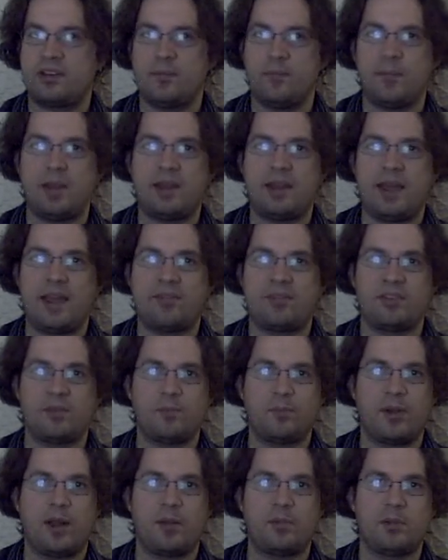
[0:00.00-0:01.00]
It might have
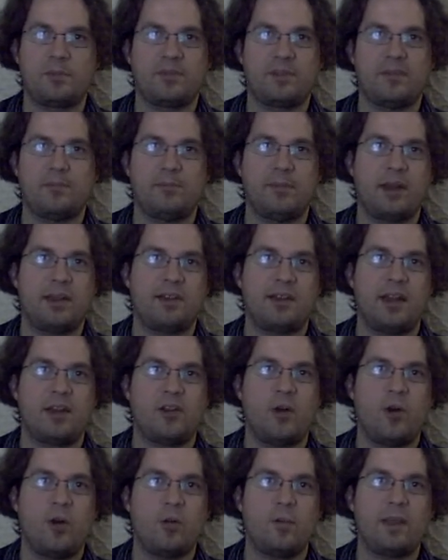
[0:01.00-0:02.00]
some problems. It might
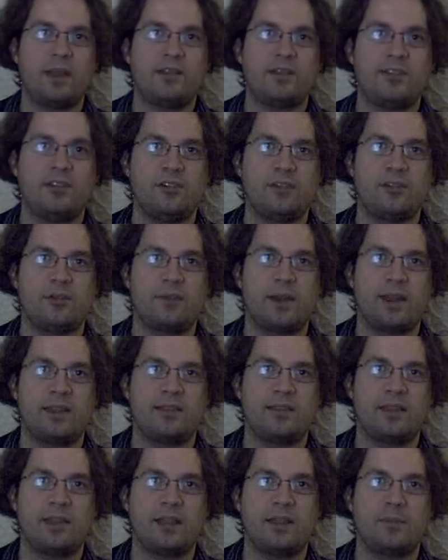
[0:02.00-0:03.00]
not always do the
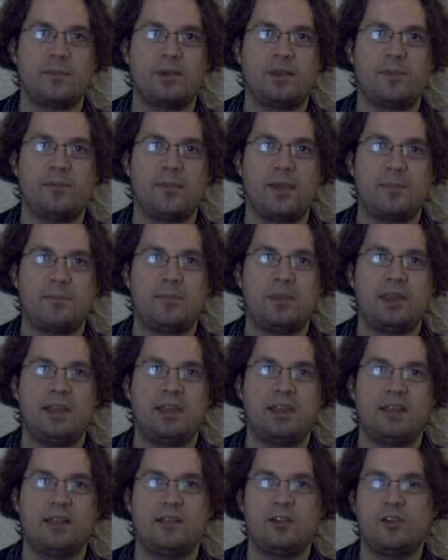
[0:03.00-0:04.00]
right thing, but it might
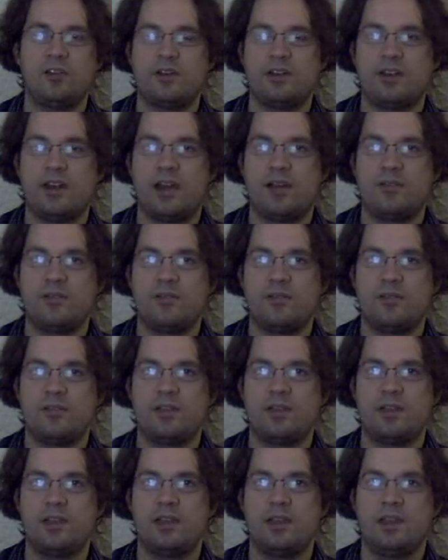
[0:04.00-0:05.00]
be good enough.
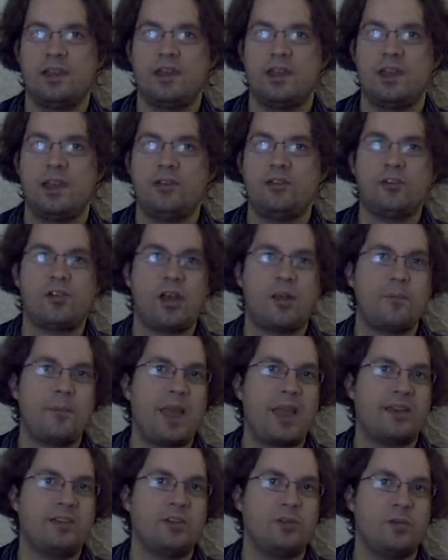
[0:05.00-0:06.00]
And you'll come
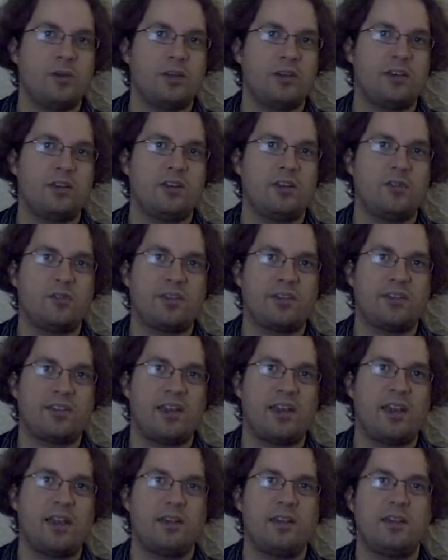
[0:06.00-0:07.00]
back to it. You'll
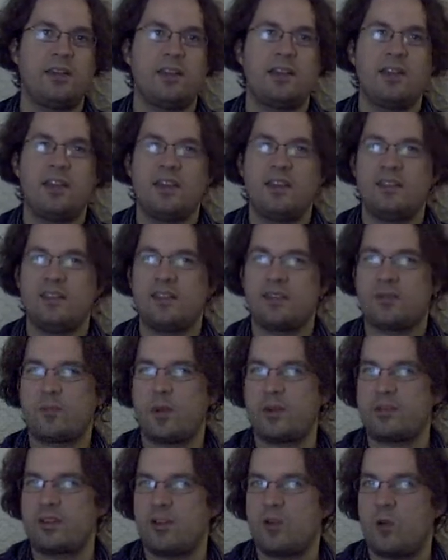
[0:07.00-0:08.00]
decide this
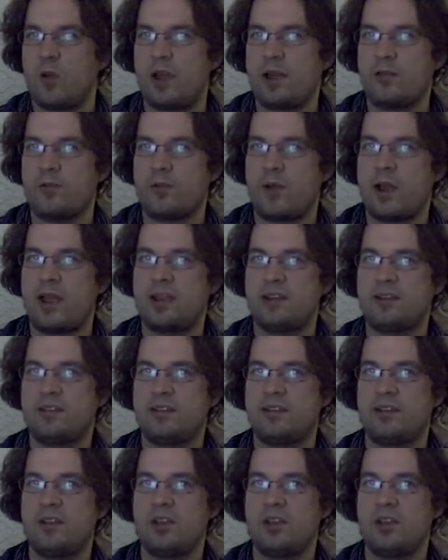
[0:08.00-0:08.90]
wasn't quite right.